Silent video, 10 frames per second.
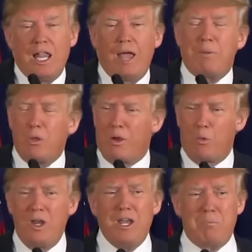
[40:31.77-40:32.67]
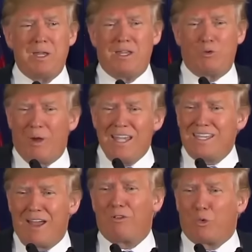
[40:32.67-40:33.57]
And by the way, wouldn't it be
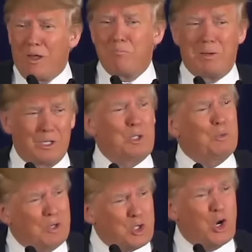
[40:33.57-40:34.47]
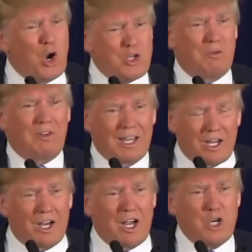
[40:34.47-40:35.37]
great to have a great builder in charge of
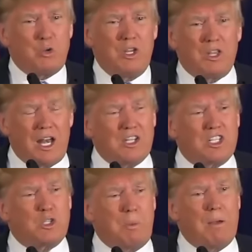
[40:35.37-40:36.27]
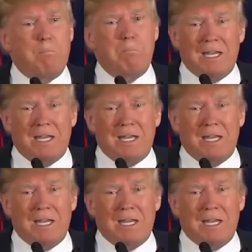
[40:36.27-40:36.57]
like a country that has to spend